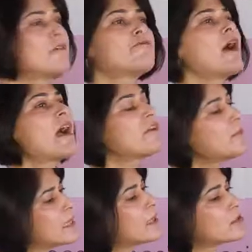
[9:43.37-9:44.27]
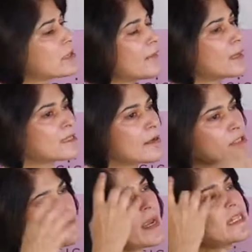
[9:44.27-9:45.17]
for having me here today, because I
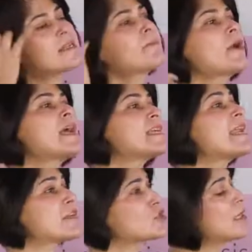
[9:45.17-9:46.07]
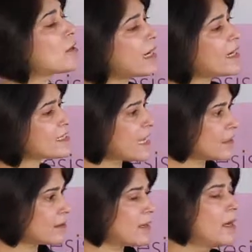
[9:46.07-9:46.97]
was quite surprised and actually quite
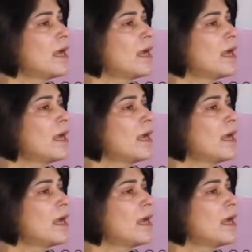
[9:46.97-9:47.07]
excited,